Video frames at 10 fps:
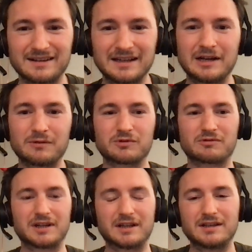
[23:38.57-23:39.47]
It was
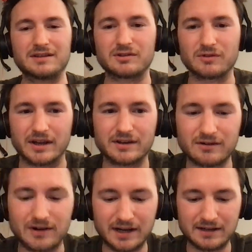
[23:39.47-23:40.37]
really easy to
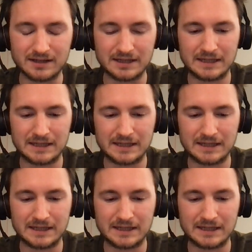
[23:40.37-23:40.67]
integrate,